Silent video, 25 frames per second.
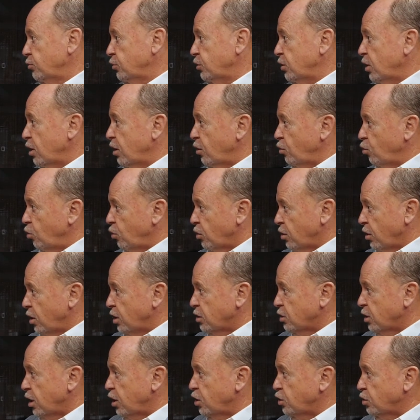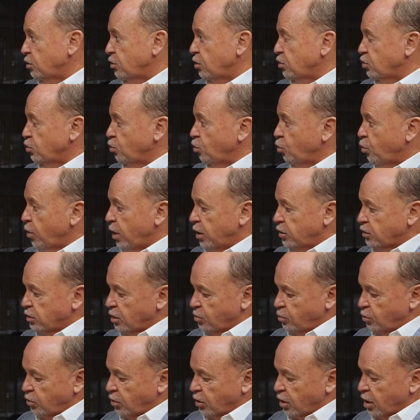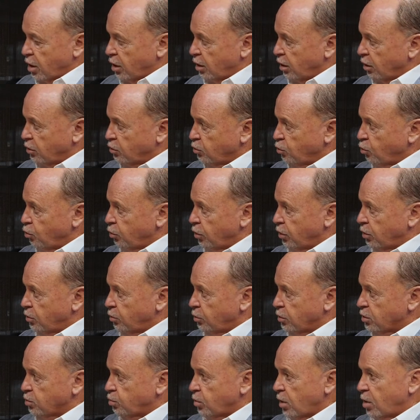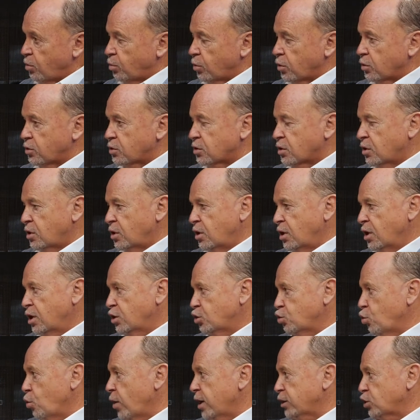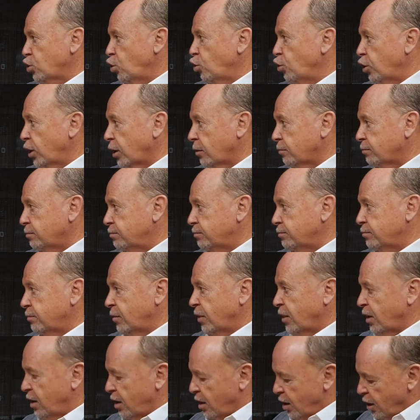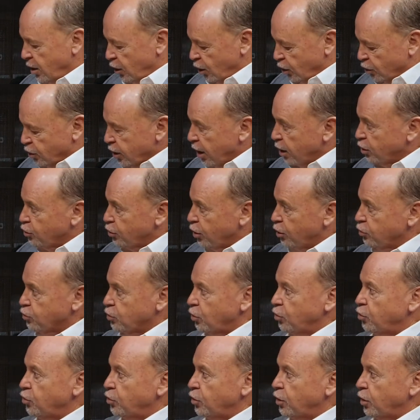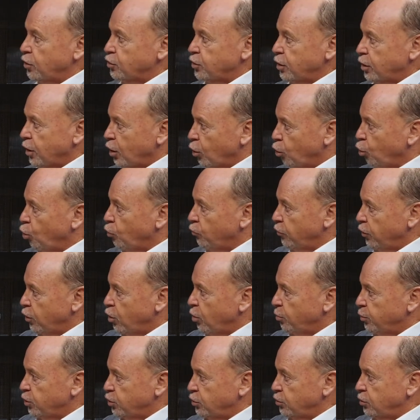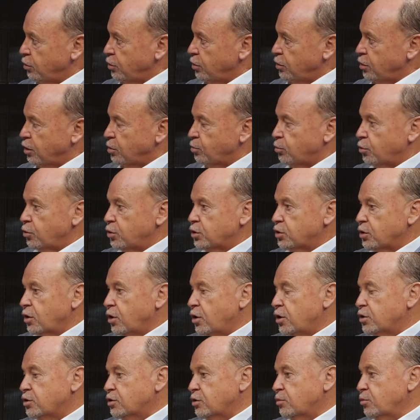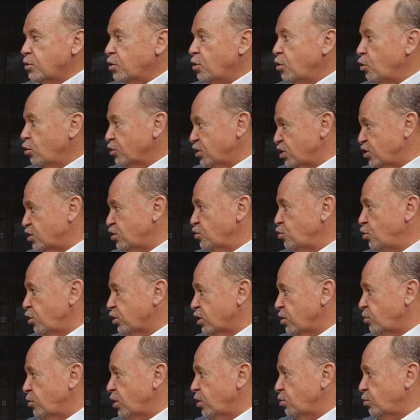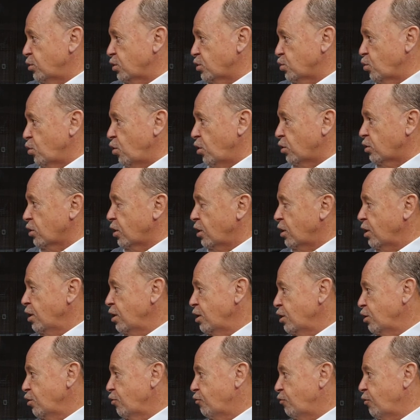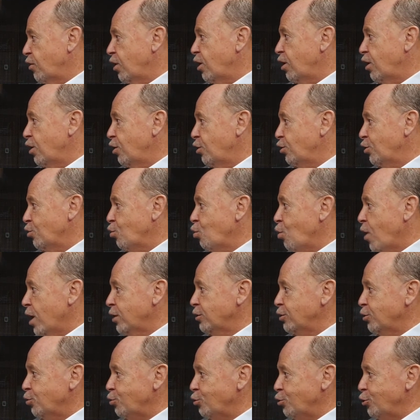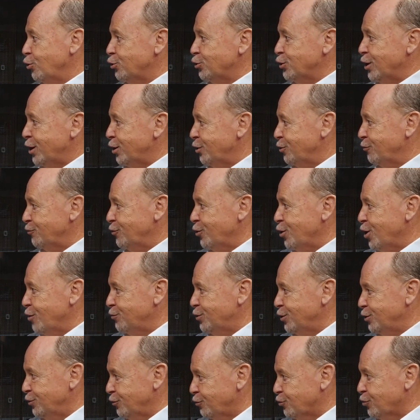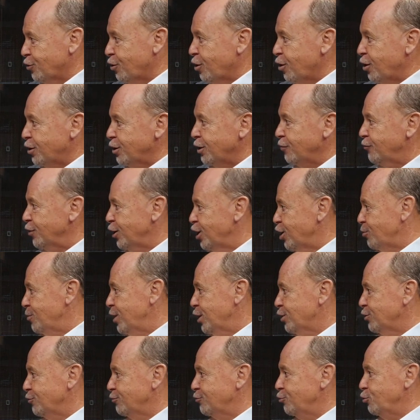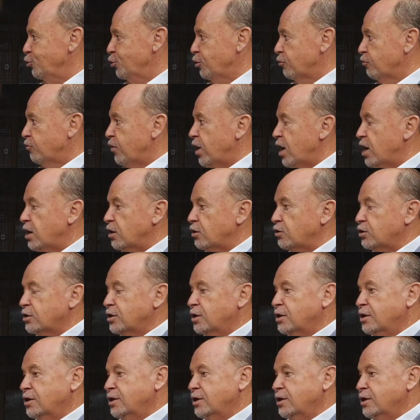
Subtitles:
So an organisation that's always communicating and talking to its members, it's always learning. You take those learnings and you look for the opportunity to commercialise them, or just do what the members want. You follow the one that works out of the 5 that you've tried, and you forget about the 4 that failed.